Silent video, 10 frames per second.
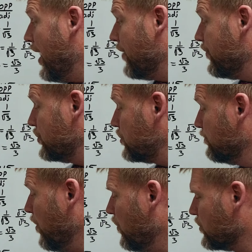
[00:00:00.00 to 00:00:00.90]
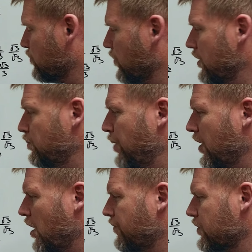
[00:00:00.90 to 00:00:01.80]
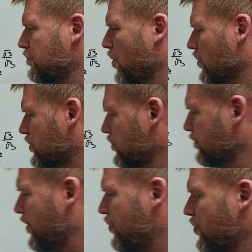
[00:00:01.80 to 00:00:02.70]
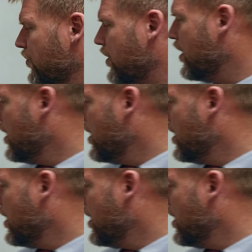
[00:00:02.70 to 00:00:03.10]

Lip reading: and the smallest, well, let's pick off the smallest. There's my 30,